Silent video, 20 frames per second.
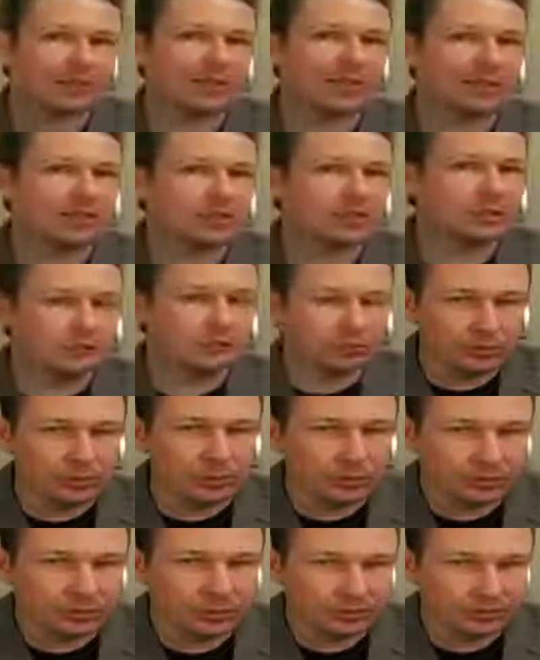What can
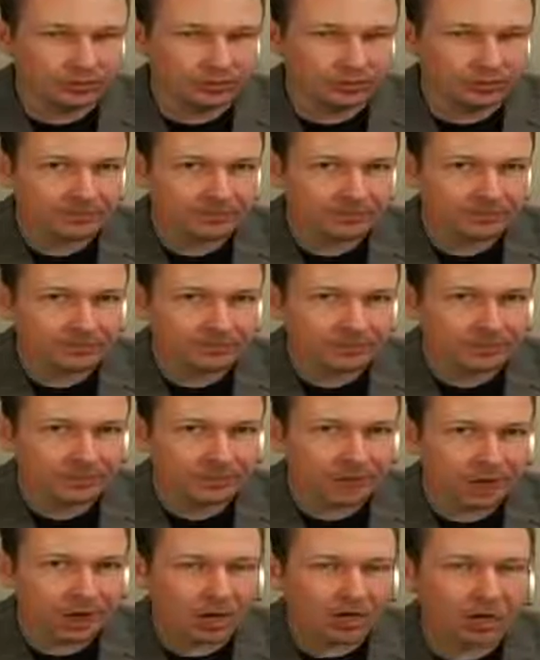you do
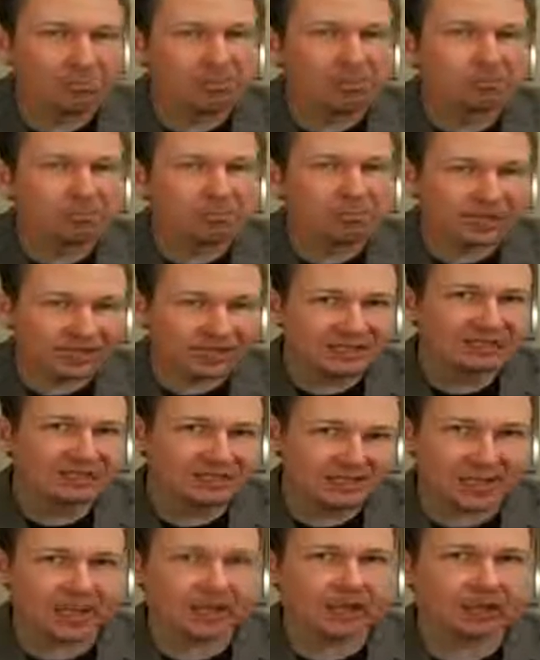on a big
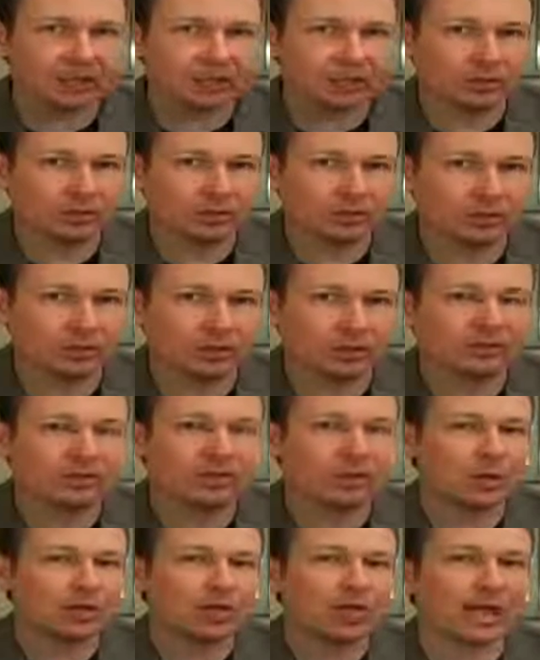scale
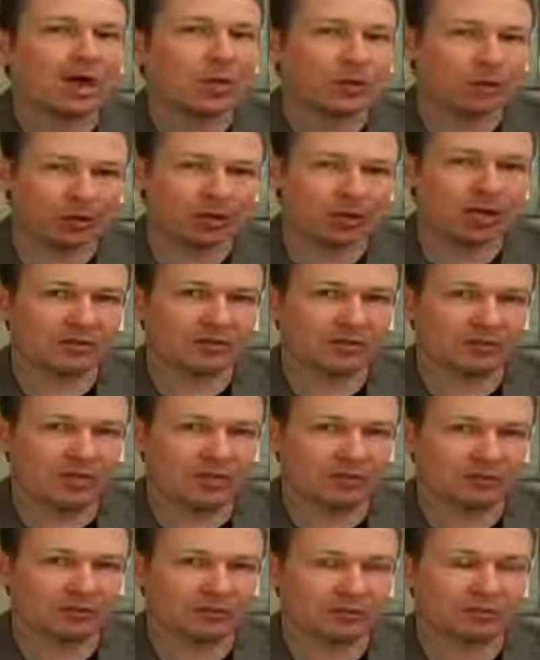that's going to help a lot of
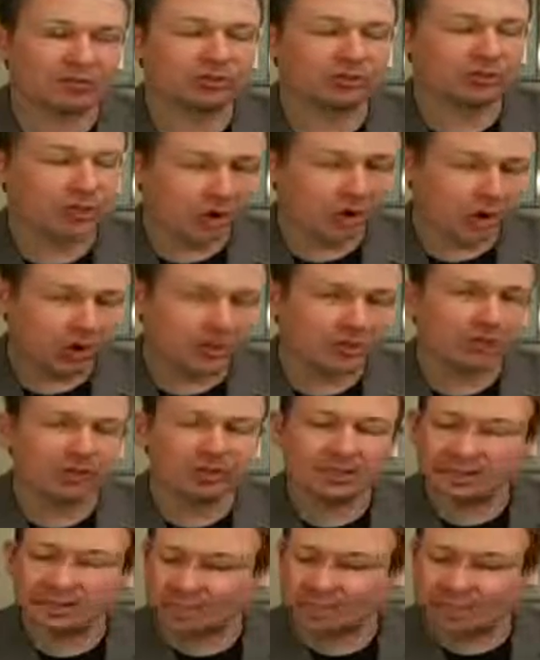people?
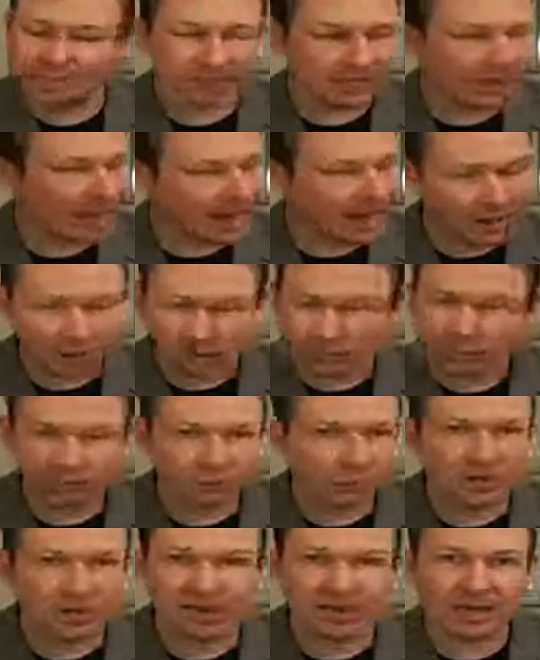Start getting out
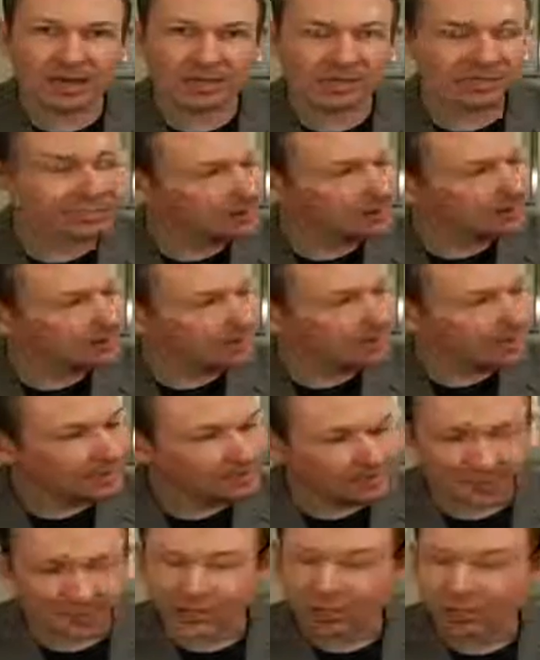of your head
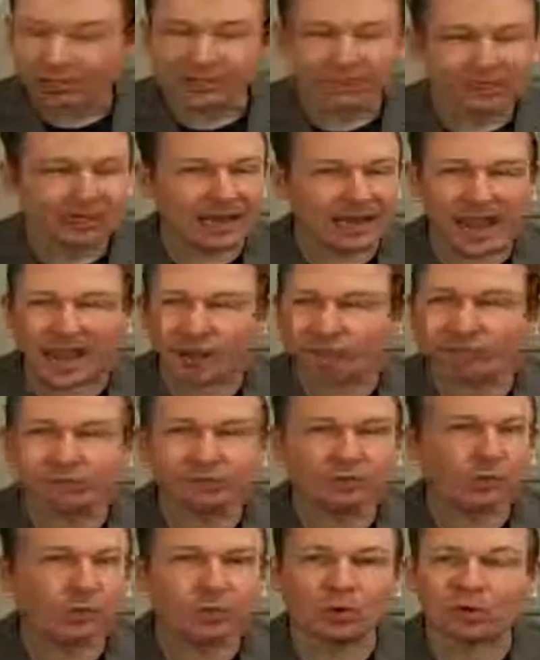and start getting out
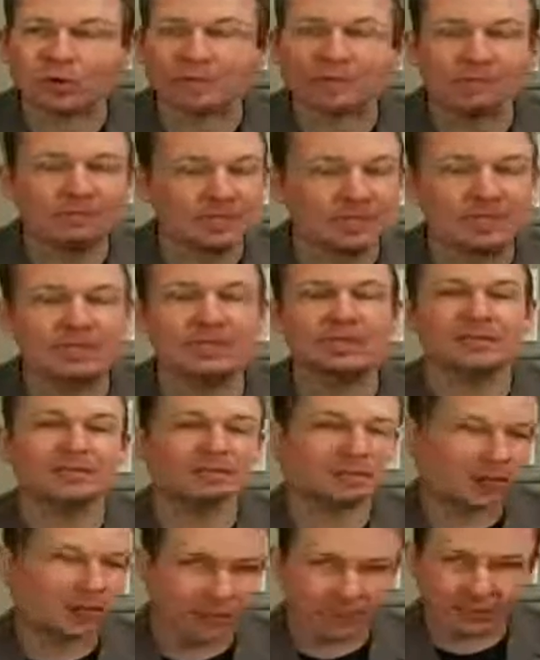of your
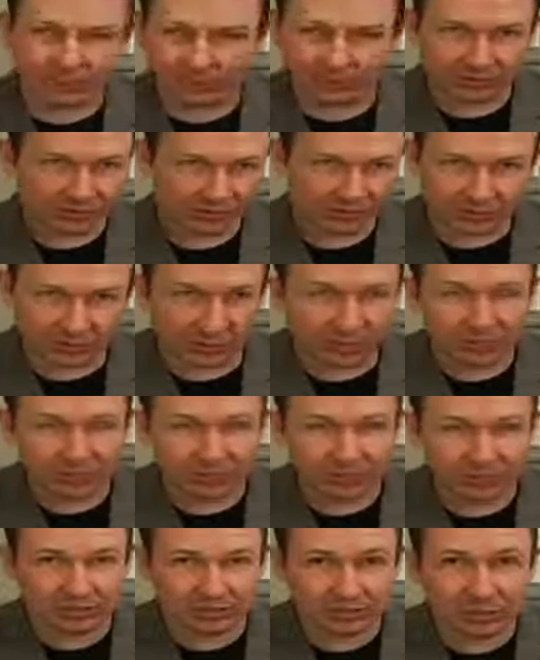immediate financial
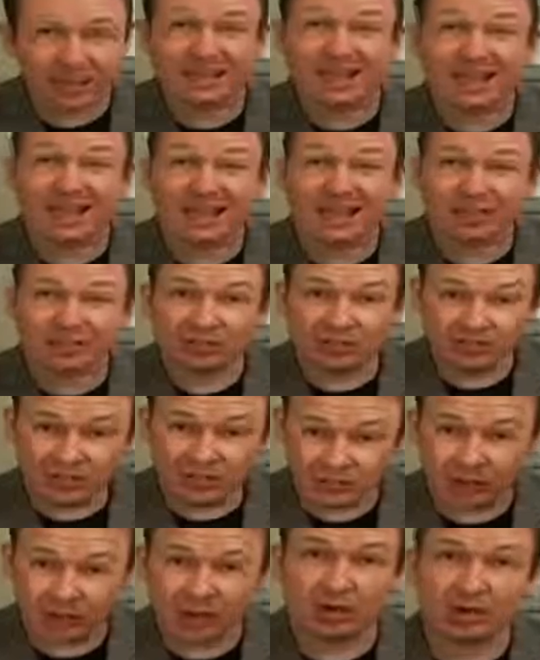situation and
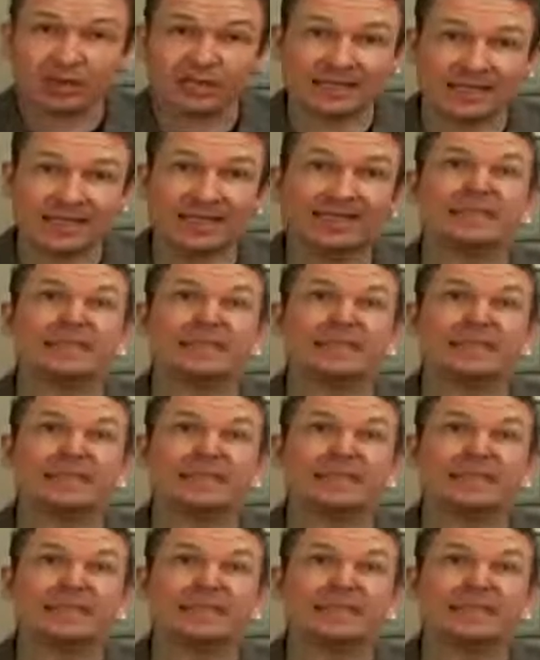start